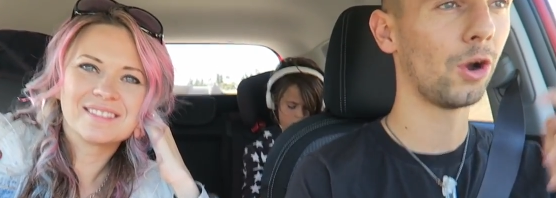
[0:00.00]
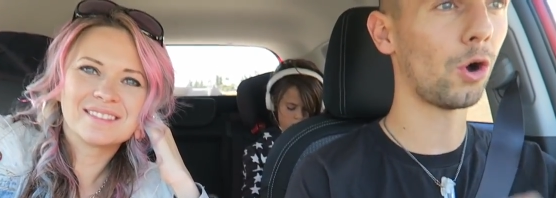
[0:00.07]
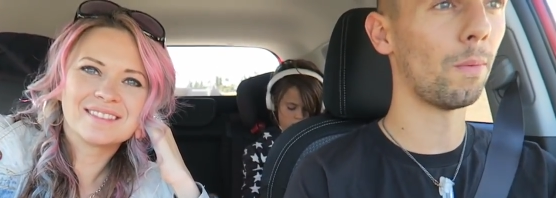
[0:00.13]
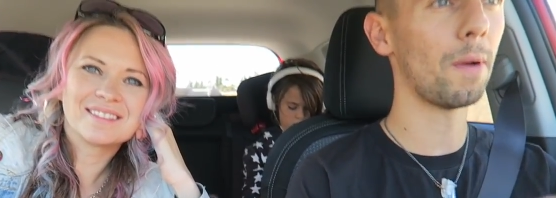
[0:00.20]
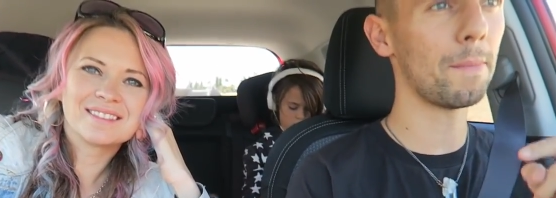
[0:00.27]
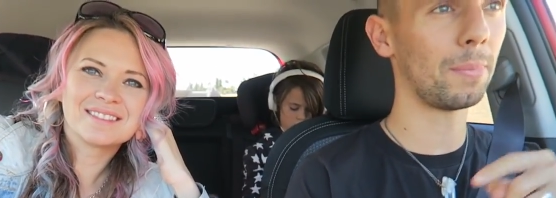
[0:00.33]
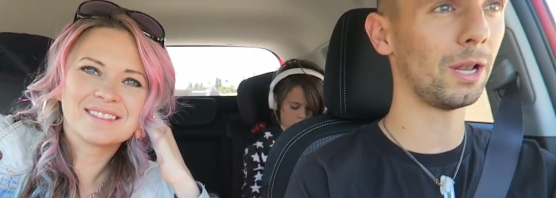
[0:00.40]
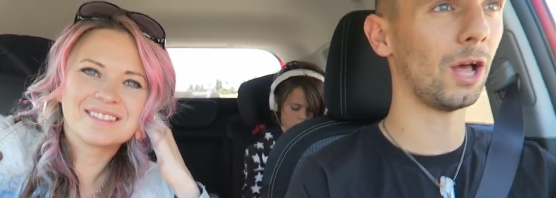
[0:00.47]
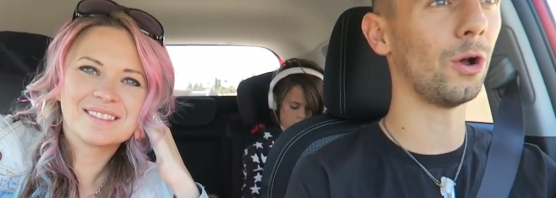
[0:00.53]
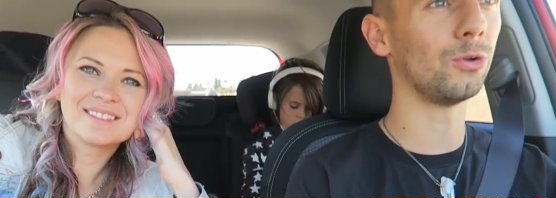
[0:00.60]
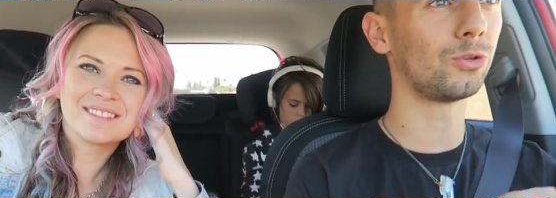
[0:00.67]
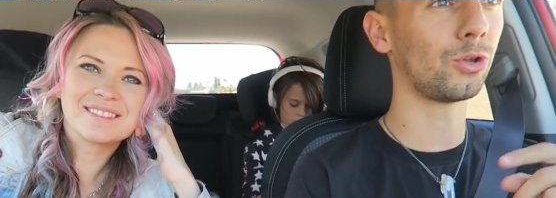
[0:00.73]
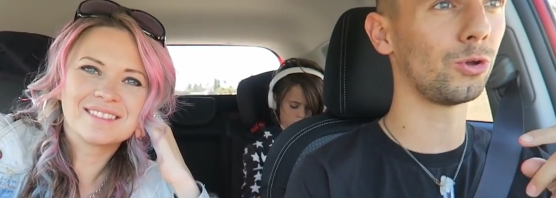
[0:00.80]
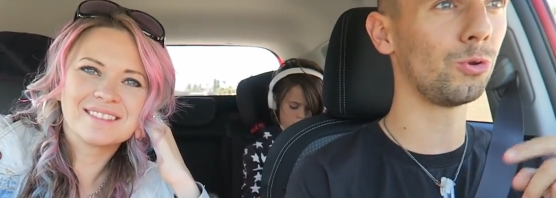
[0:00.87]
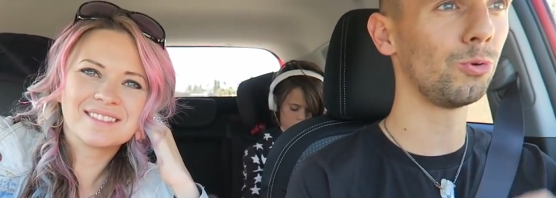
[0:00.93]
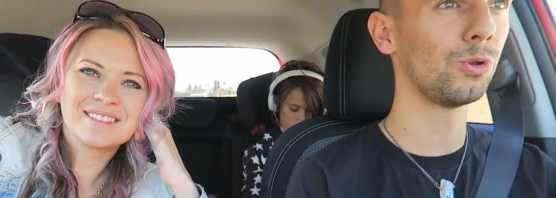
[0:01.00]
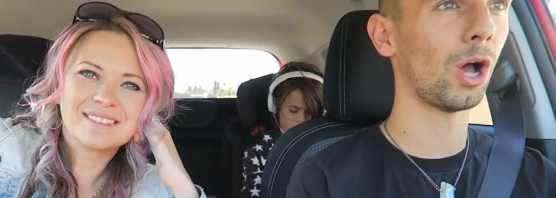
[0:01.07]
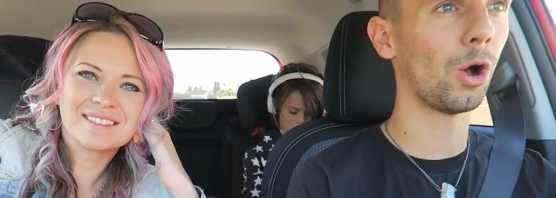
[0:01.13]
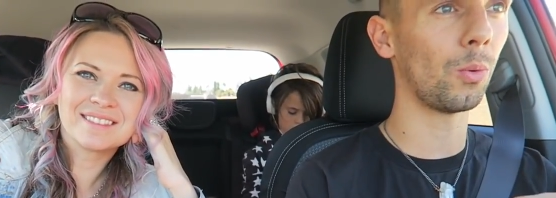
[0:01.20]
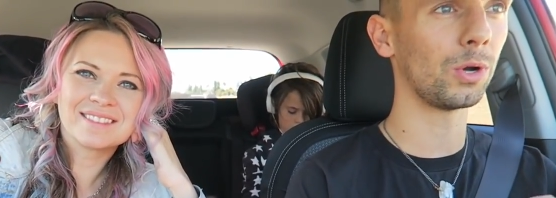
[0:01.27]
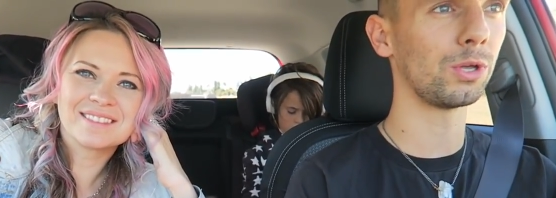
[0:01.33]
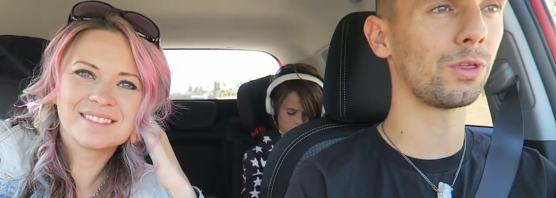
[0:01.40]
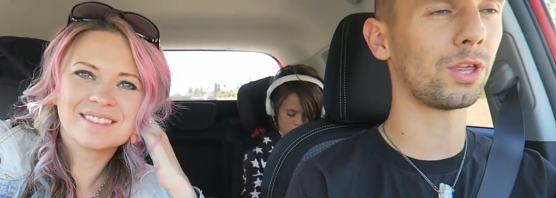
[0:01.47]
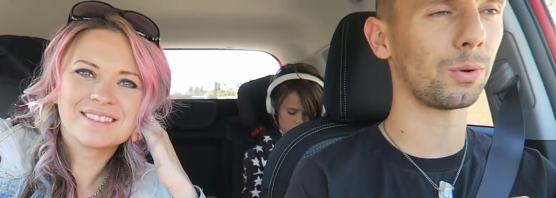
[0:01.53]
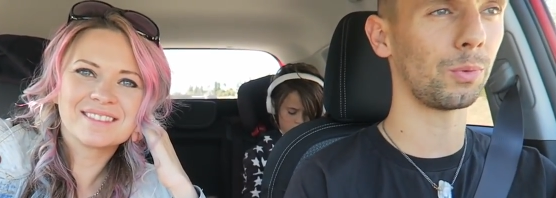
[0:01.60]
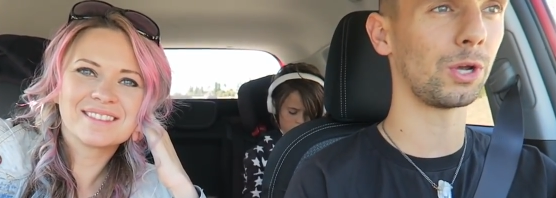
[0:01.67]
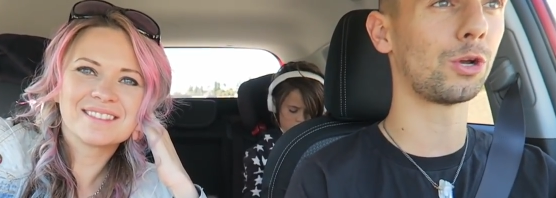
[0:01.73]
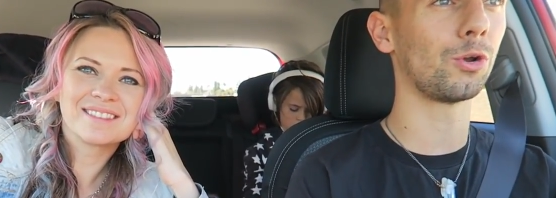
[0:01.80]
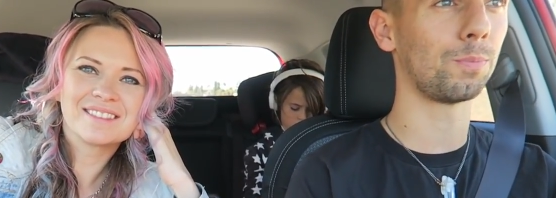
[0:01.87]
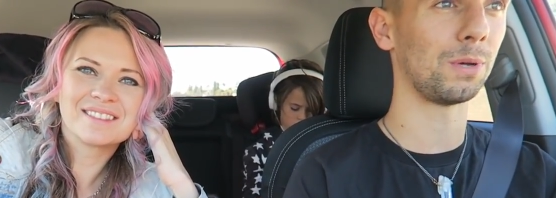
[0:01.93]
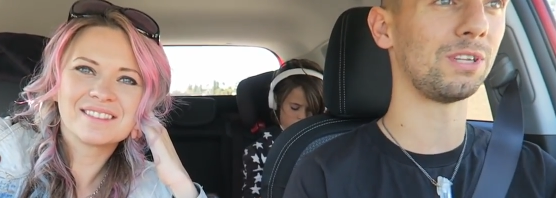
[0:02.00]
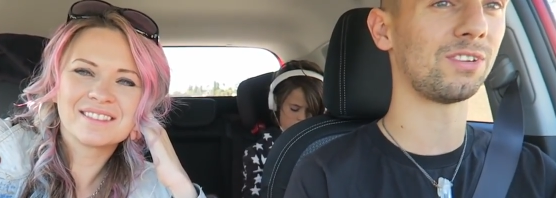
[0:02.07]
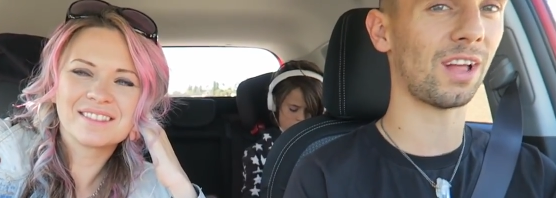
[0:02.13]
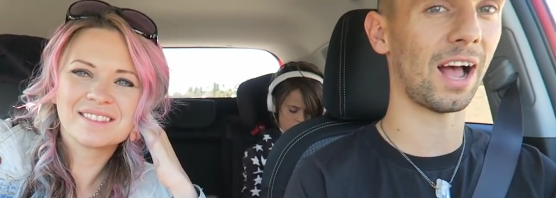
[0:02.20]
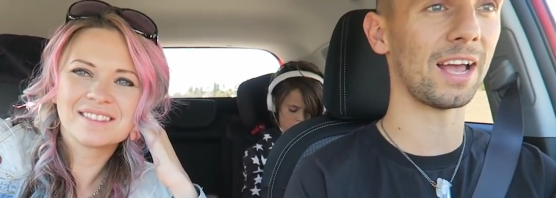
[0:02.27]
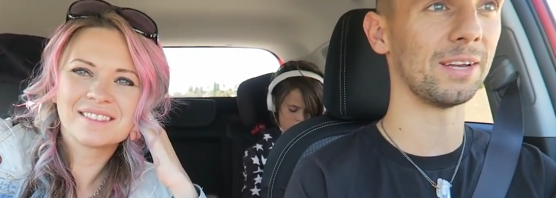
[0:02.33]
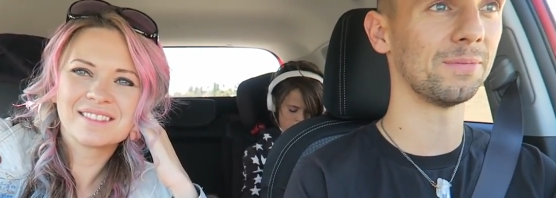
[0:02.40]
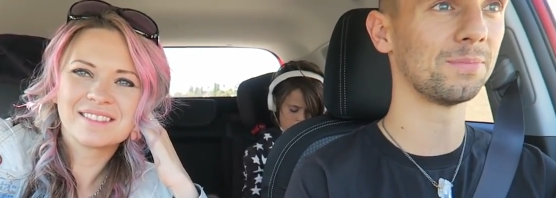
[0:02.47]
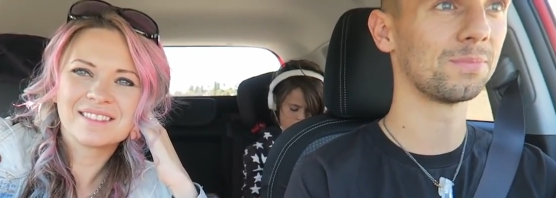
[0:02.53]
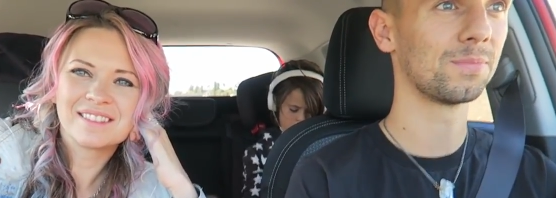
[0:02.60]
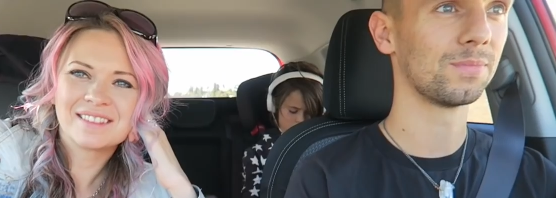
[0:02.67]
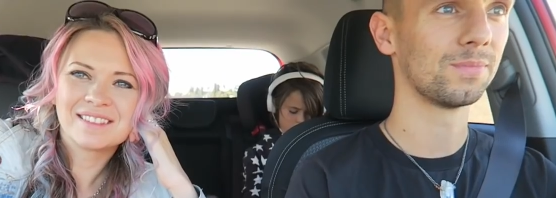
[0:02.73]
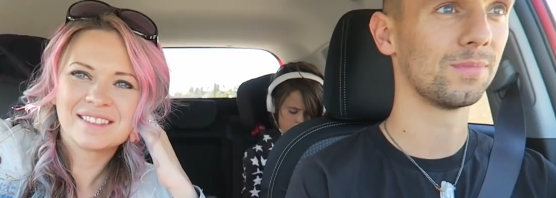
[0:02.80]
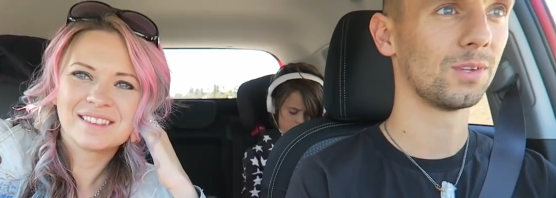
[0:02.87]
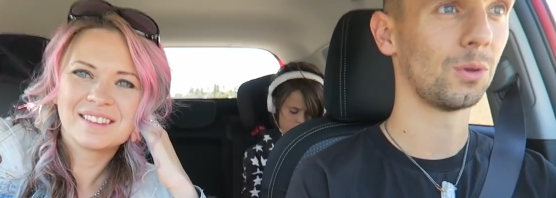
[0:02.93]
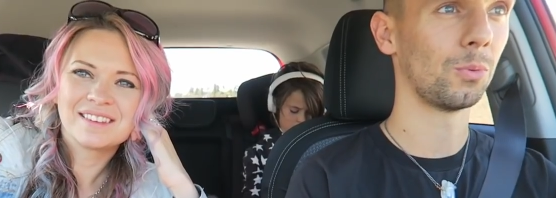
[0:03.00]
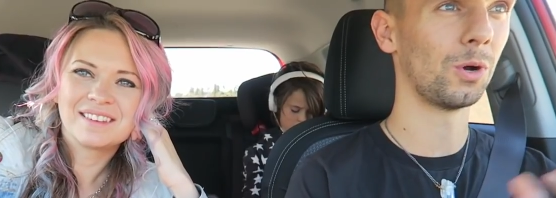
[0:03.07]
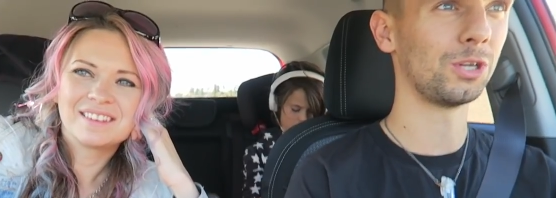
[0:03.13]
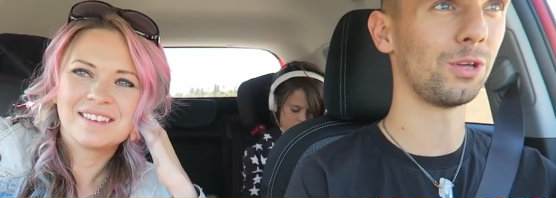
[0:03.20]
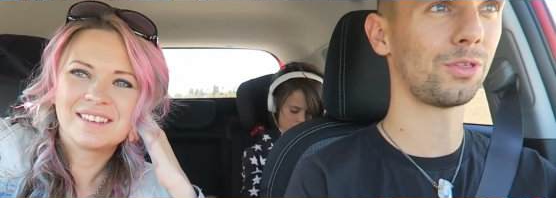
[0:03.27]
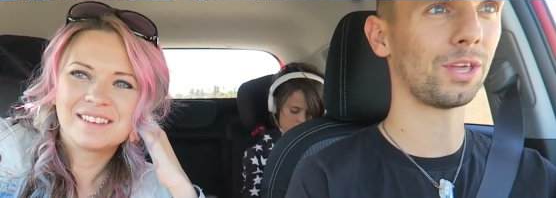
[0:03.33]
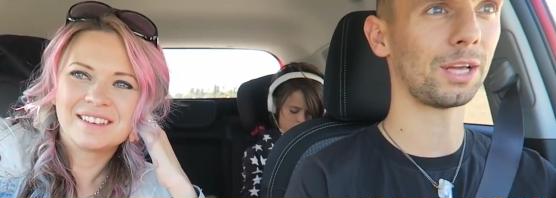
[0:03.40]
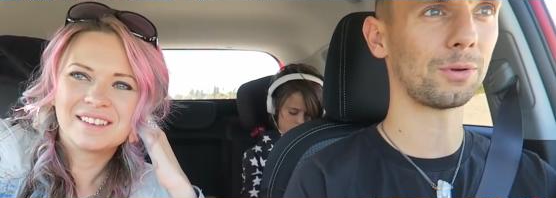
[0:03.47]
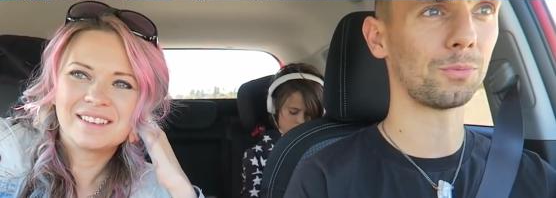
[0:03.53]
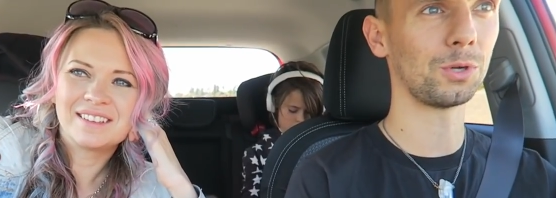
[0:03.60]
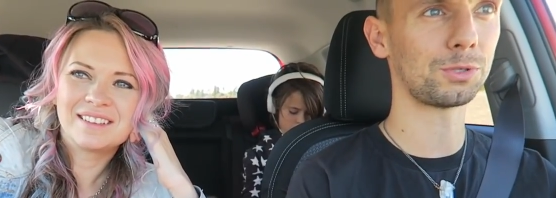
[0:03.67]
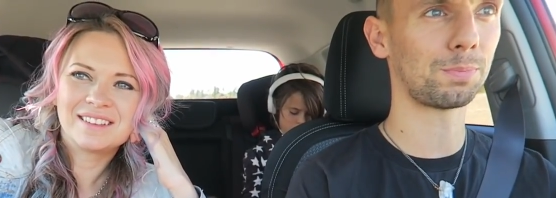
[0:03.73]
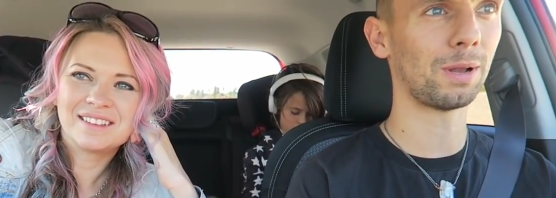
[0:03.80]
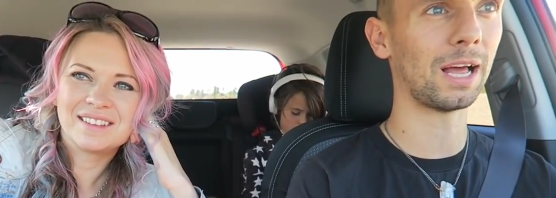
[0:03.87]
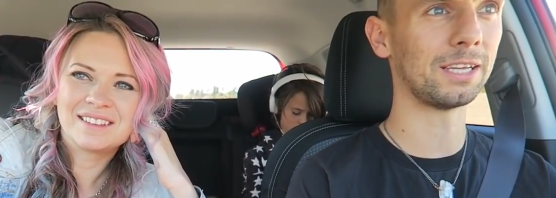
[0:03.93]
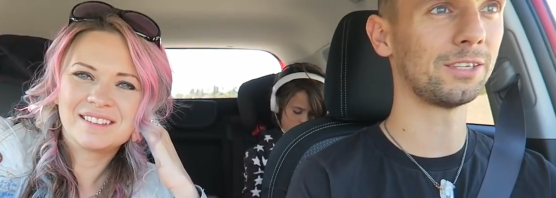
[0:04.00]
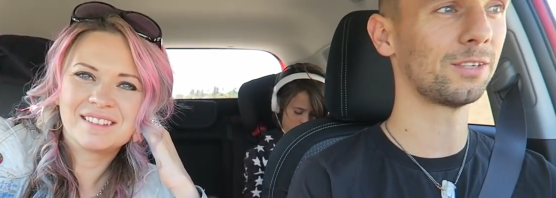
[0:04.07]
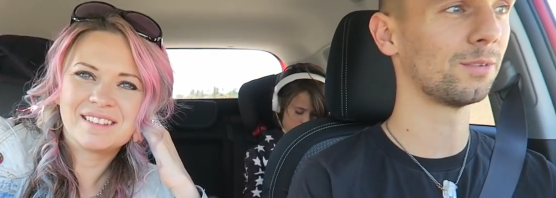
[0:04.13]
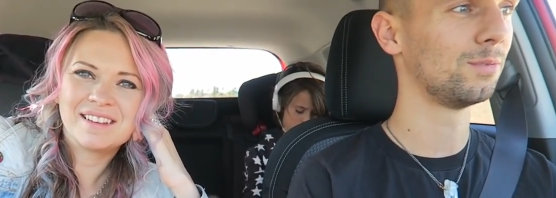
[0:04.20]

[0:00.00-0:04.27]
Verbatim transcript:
Speaker 1: comment below, do you know where you think we could be staying? Where do you think, which place?